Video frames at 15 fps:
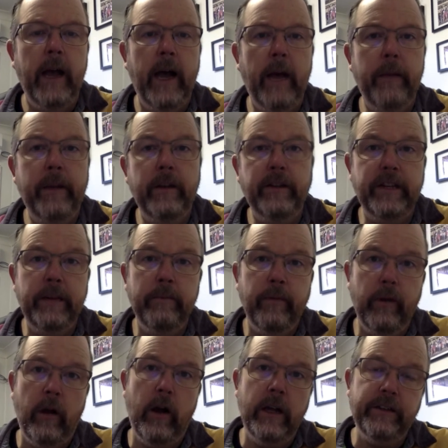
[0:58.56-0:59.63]
Because it
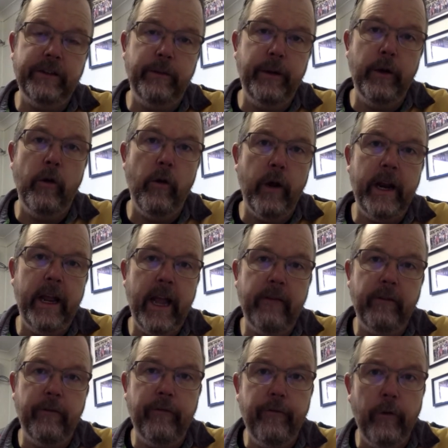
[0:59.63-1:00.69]
implies that we already have
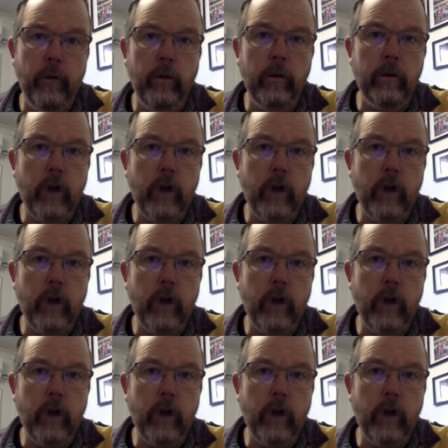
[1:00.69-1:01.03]
a full